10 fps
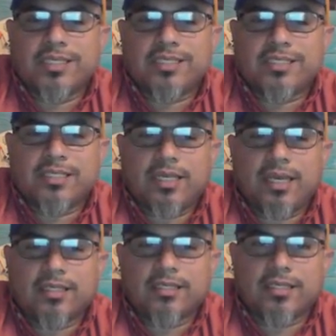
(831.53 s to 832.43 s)
between
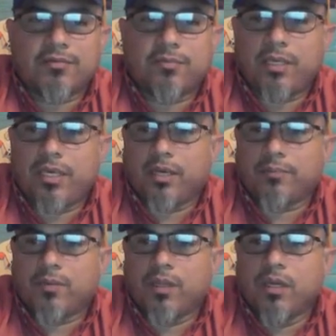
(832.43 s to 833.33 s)
6 and
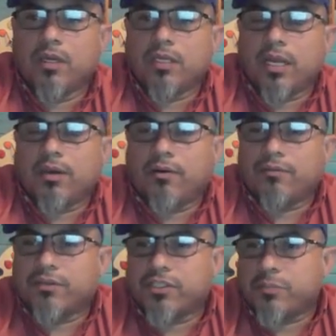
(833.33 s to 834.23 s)
7 p.m.
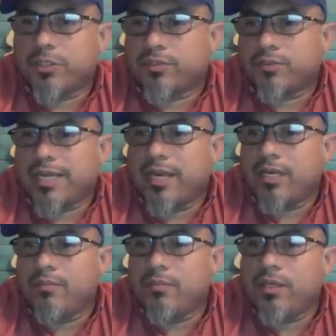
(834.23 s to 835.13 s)
Now, if there's a
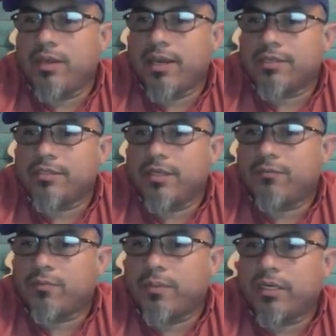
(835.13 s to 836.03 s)
special time that
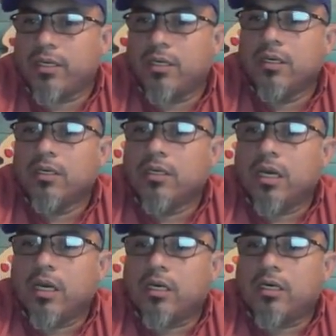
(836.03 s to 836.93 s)
you guys need for me
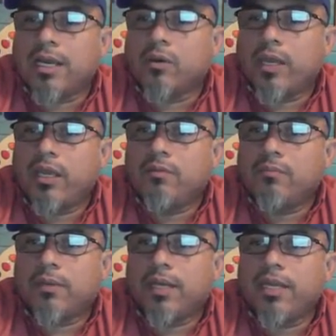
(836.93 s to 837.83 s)
to
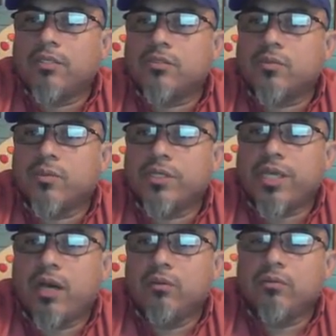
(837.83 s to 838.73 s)
allocate,
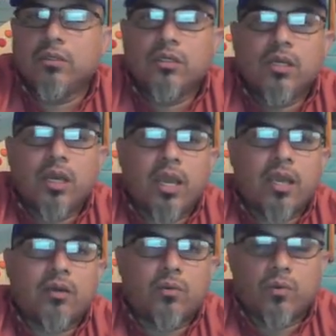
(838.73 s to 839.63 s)
please reach out,
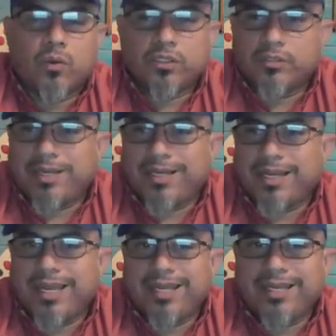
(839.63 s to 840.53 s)
and we
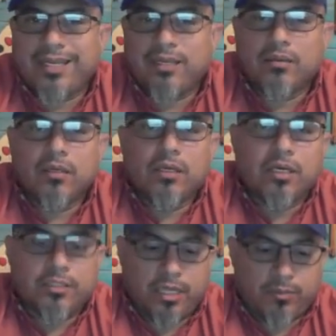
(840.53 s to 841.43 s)
will make
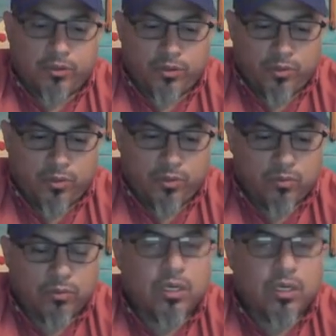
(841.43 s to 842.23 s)
any attempt